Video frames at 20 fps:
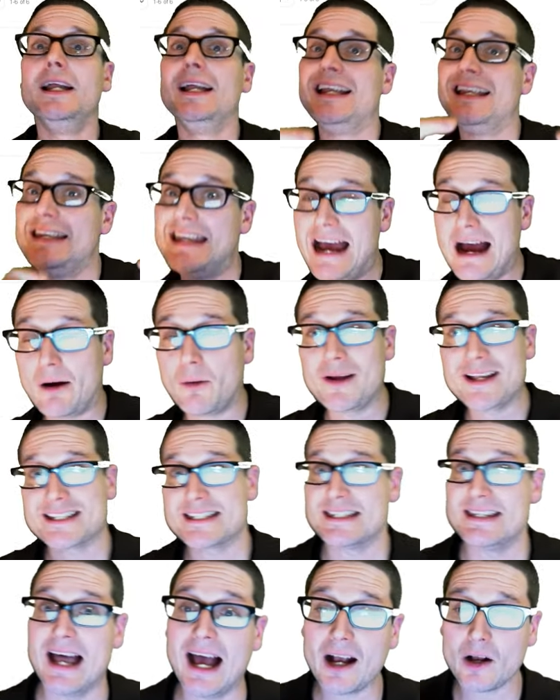Now, it's
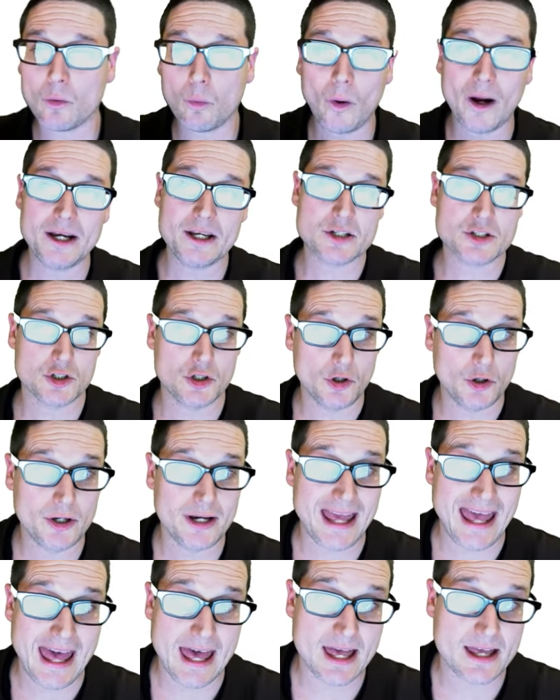not quite as good
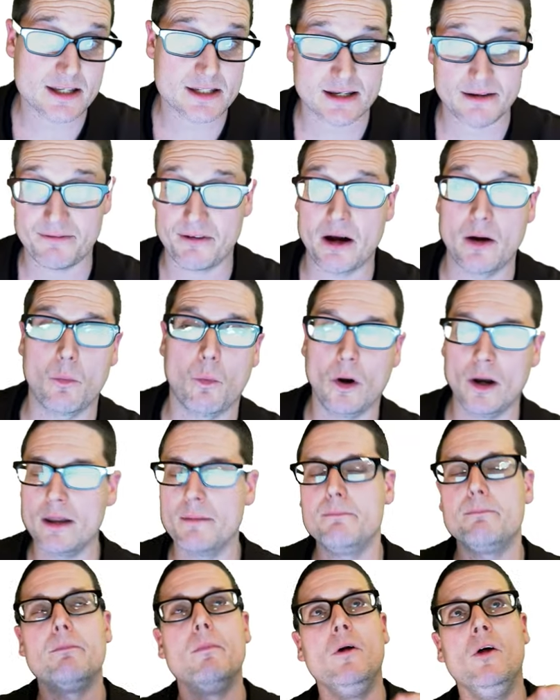as if I
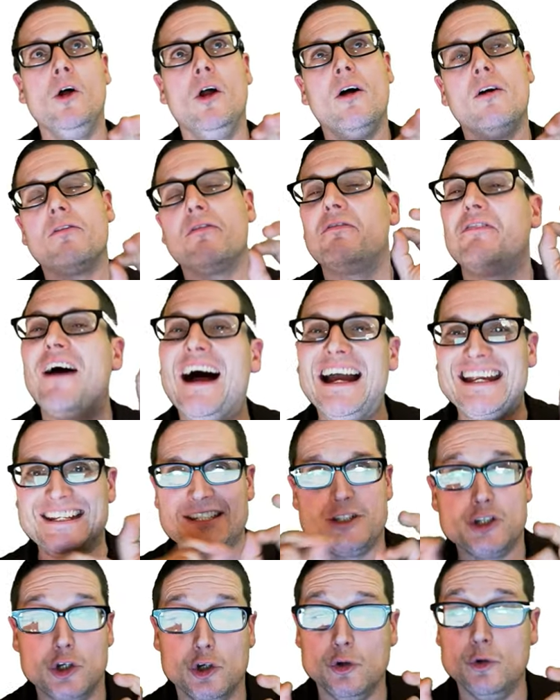wanted fine
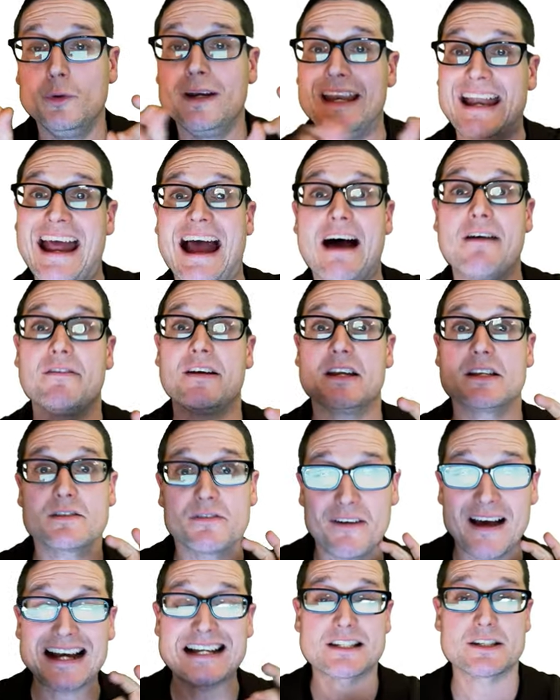tune and have it as
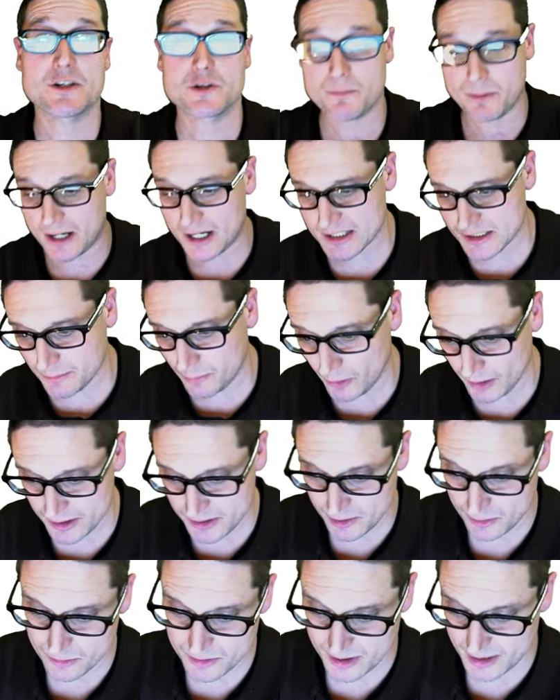fast as possible as
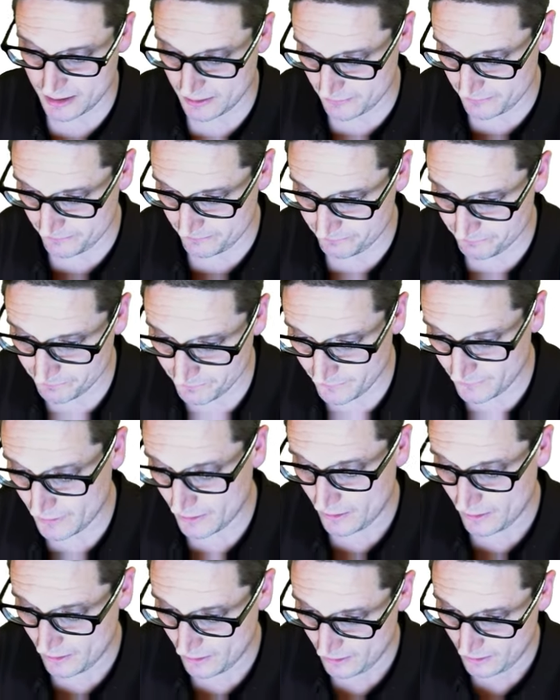using
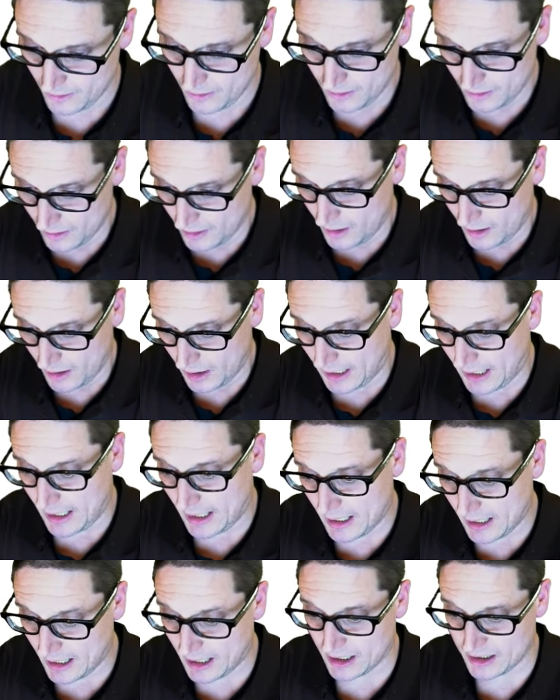
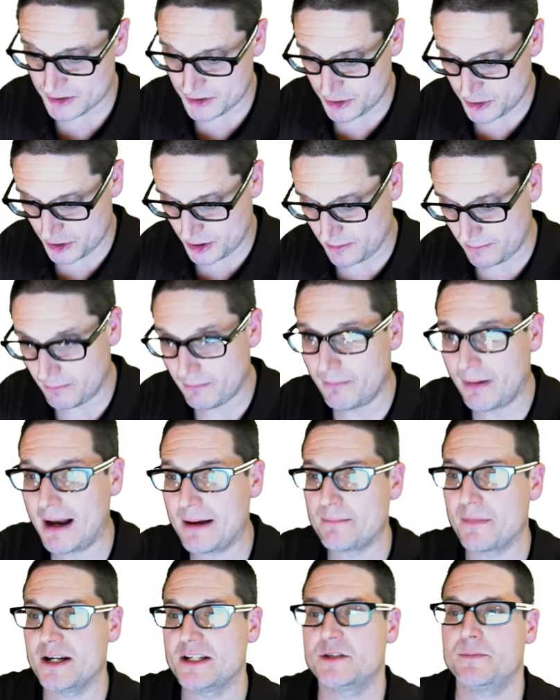Oxygen. Mind
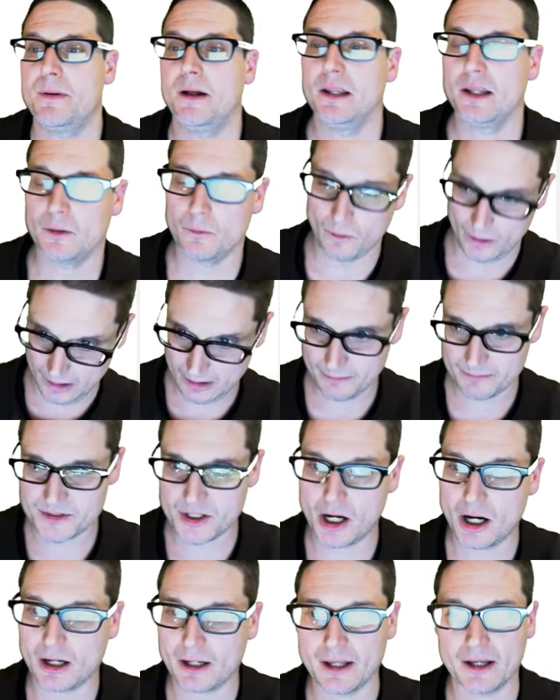my spelling while I'm
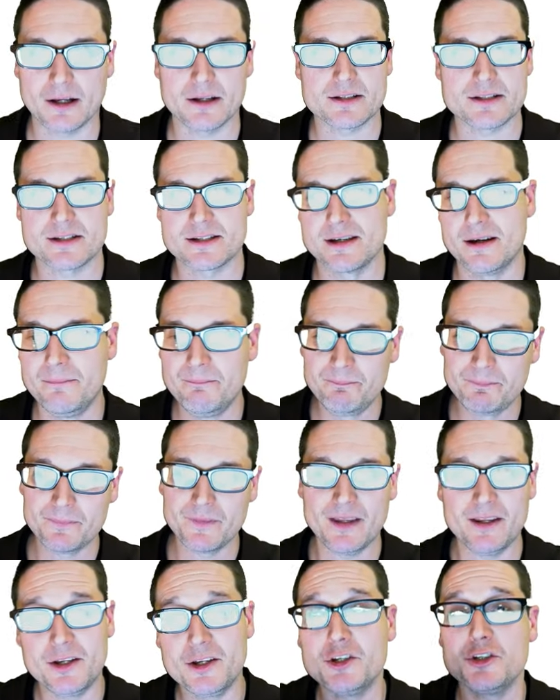talking.
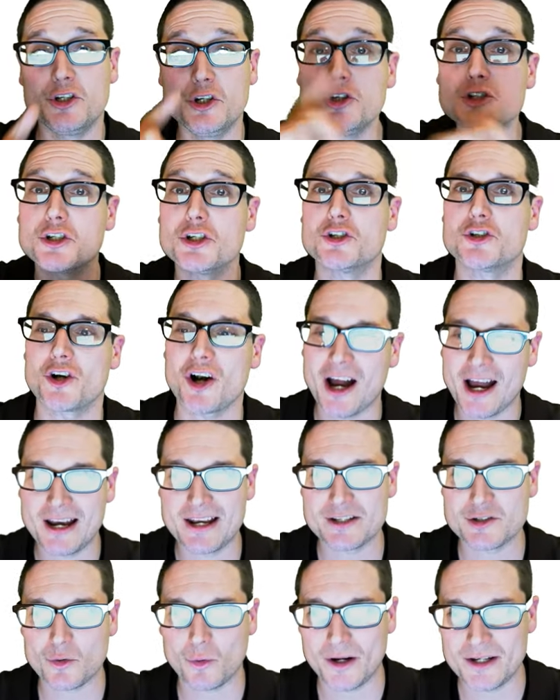You should try it.
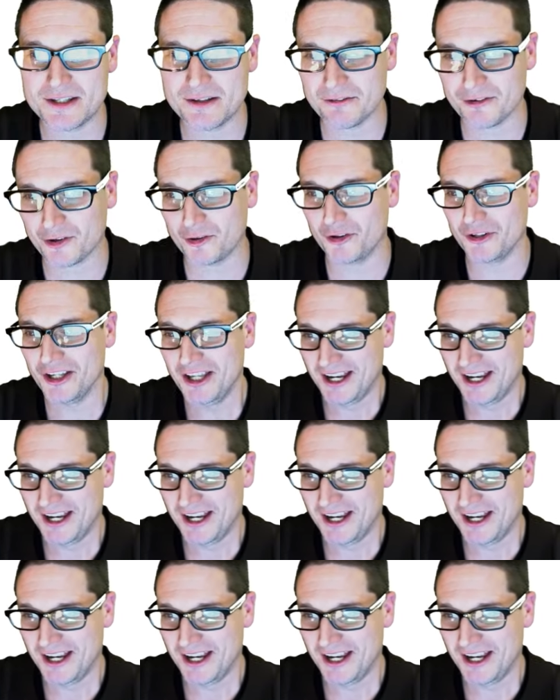It's quite difficult.